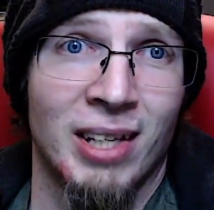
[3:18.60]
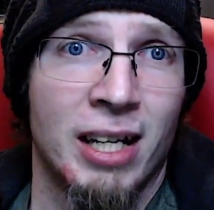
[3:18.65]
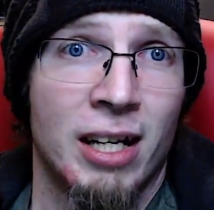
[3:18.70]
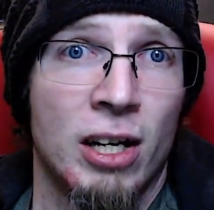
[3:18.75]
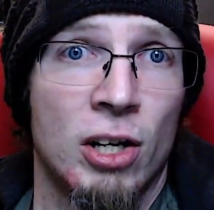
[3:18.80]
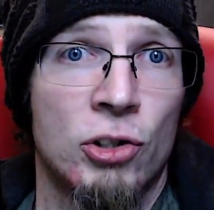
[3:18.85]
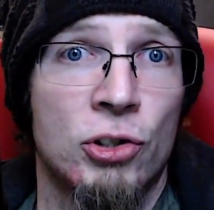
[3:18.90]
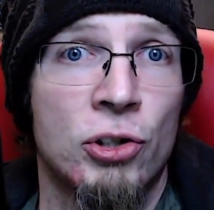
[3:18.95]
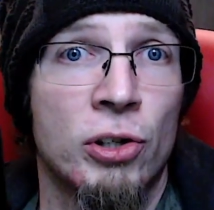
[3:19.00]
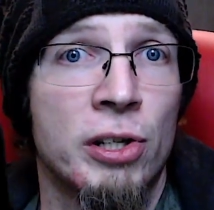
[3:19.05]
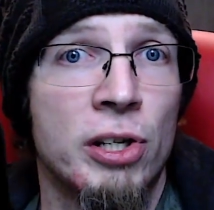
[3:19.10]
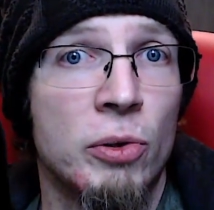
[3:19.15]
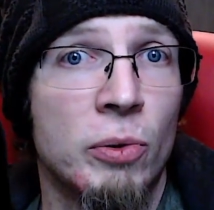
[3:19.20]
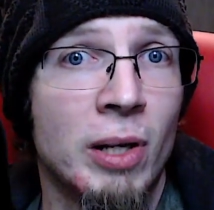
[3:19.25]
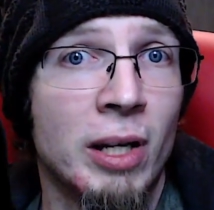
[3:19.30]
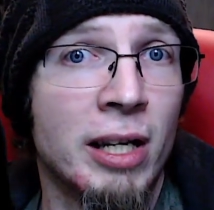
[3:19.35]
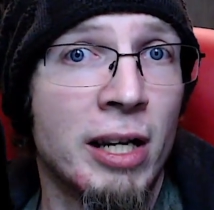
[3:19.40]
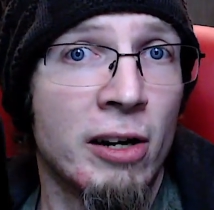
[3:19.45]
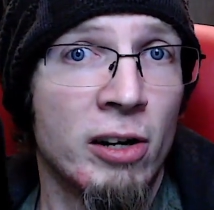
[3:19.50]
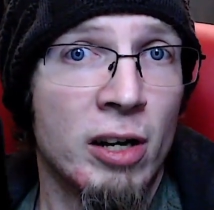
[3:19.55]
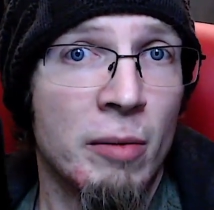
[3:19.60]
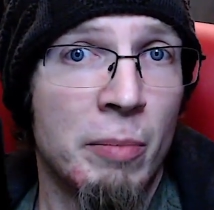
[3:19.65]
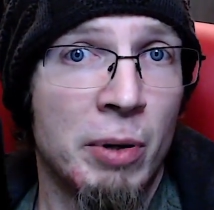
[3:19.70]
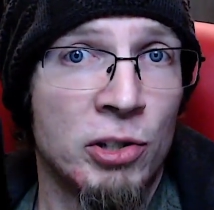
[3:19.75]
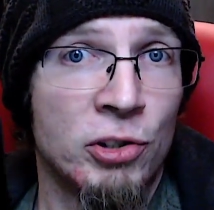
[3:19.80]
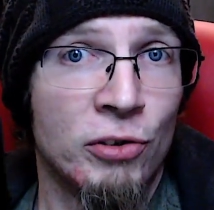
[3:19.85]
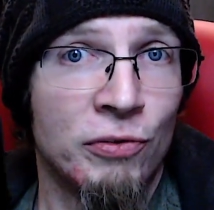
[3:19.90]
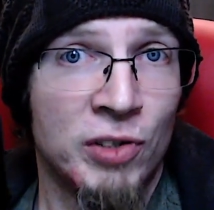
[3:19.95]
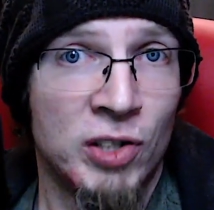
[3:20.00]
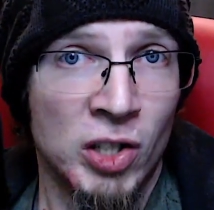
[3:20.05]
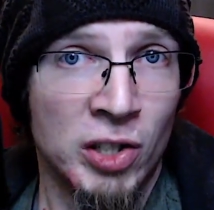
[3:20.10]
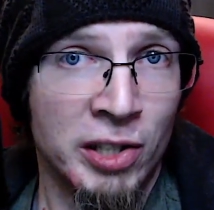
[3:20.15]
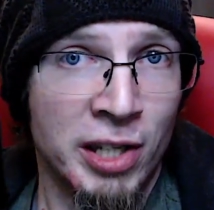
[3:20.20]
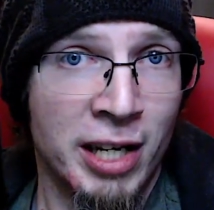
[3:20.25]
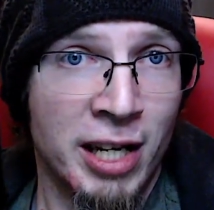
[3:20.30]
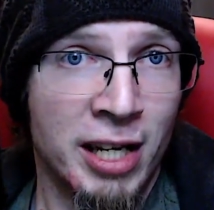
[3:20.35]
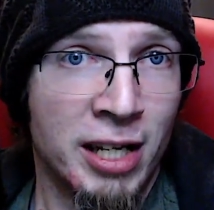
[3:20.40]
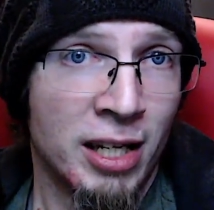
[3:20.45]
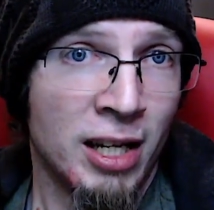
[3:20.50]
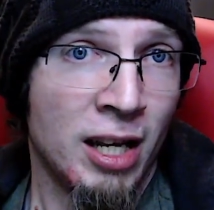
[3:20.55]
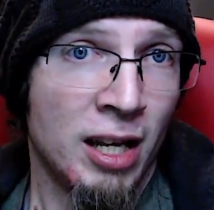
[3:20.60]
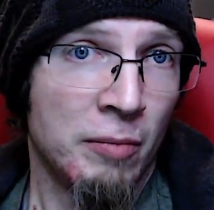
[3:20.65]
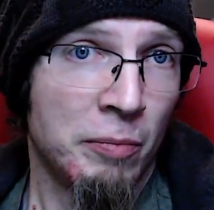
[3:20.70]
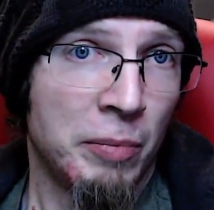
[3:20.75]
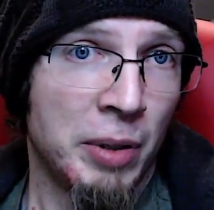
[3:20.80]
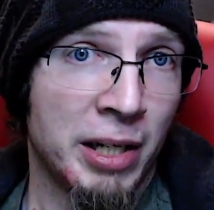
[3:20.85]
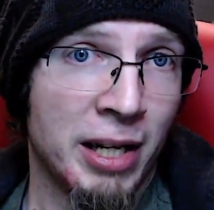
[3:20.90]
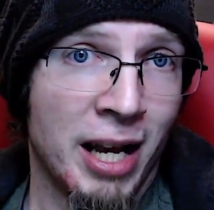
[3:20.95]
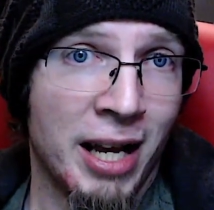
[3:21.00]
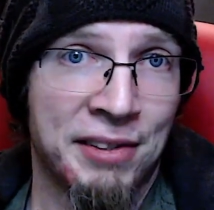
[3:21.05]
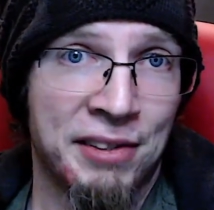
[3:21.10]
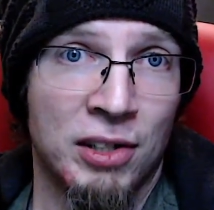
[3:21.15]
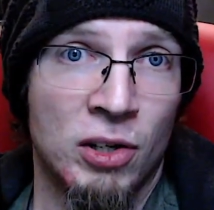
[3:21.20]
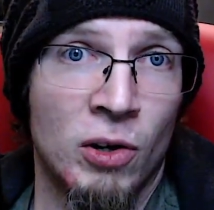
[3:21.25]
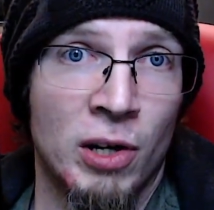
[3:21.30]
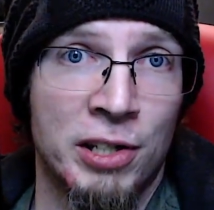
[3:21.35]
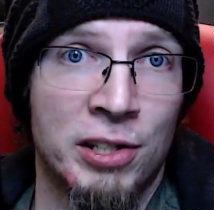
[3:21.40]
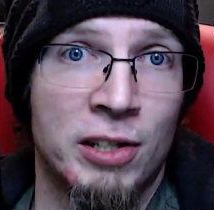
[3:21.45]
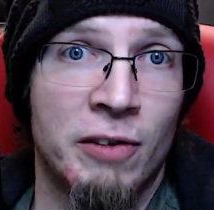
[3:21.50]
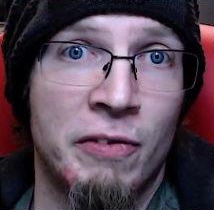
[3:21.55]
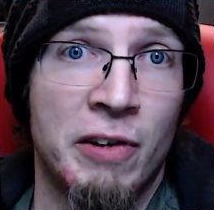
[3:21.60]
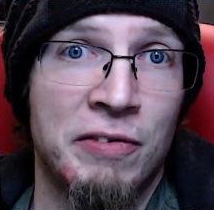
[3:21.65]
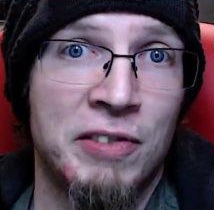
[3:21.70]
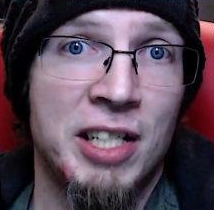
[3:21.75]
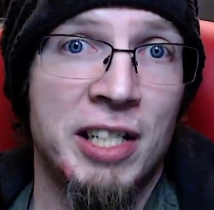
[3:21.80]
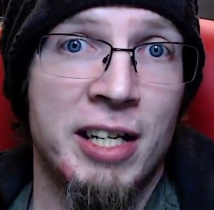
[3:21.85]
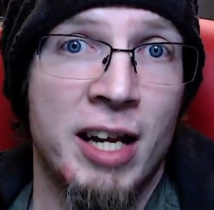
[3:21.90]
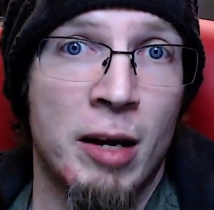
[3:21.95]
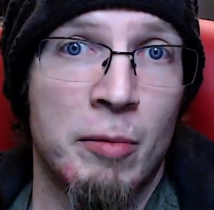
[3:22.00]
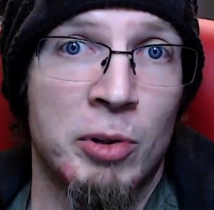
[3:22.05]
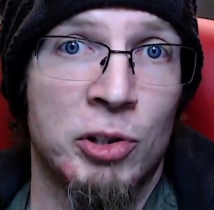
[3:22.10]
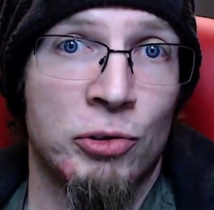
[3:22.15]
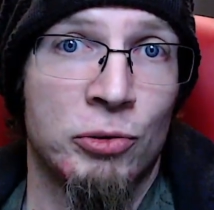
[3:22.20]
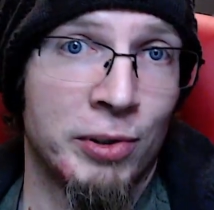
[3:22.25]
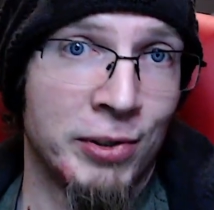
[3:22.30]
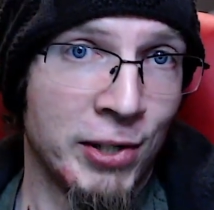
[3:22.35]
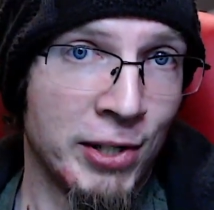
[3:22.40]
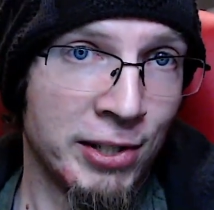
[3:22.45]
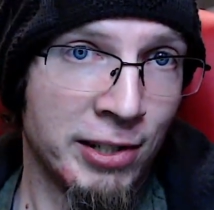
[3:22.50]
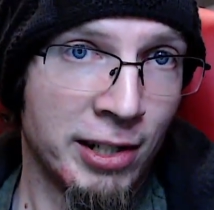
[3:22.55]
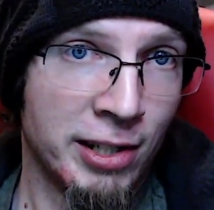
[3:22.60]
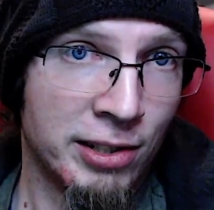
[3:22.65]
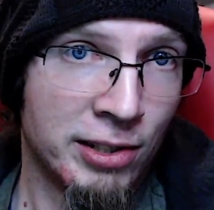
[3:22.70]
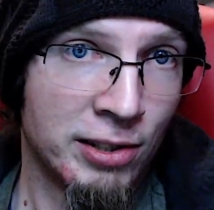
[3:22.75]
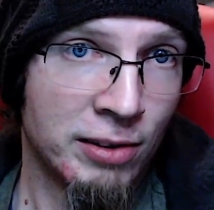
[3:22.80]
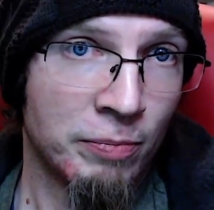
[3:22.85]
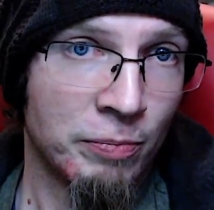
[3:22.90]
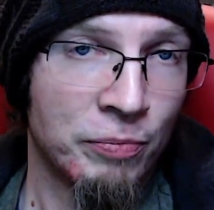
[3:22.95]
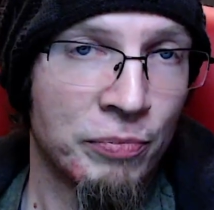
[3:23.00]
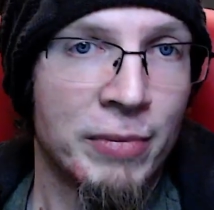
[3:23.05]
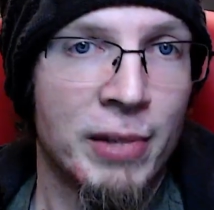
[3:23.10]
Sure, you can carry a bunch of junk in it, but at the cost of 50 damage resistance.